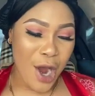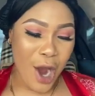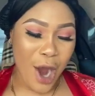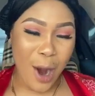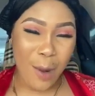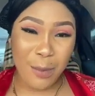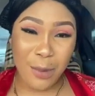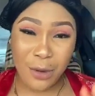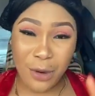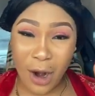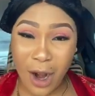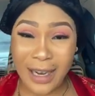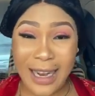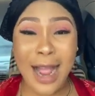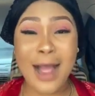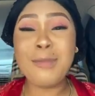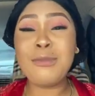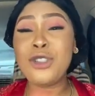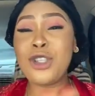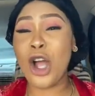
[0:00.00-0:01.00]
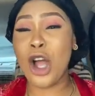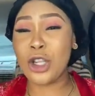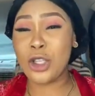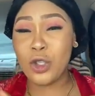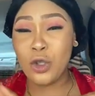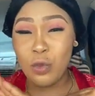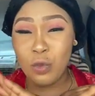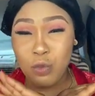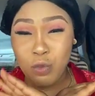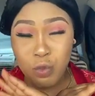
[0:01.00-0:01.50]
Oh, bro, I'm
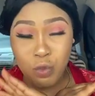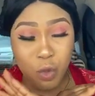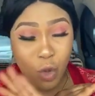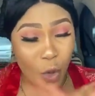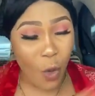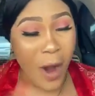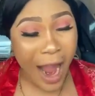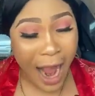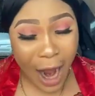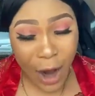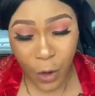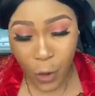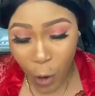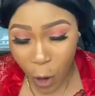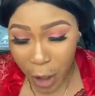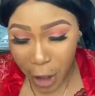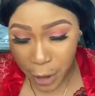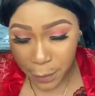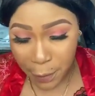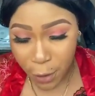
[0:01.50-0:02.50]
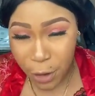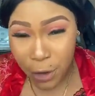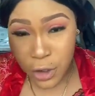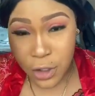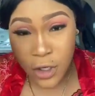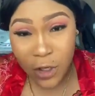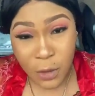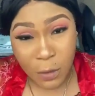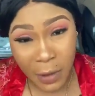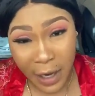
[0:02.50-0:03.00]
just in
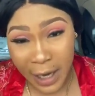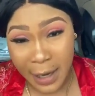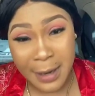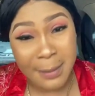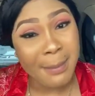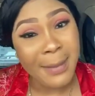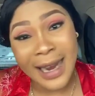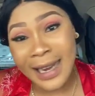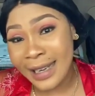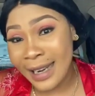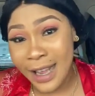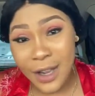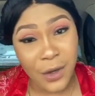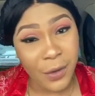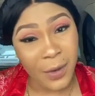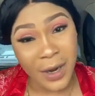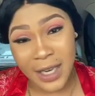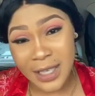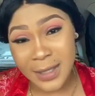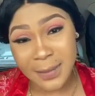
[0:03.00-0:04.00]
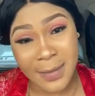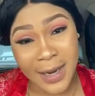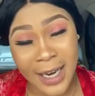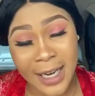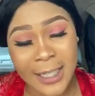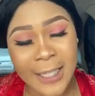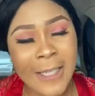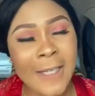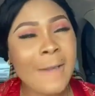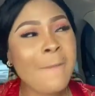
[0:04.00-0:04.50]
my language,
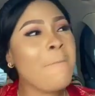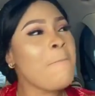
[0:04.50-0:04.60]
man.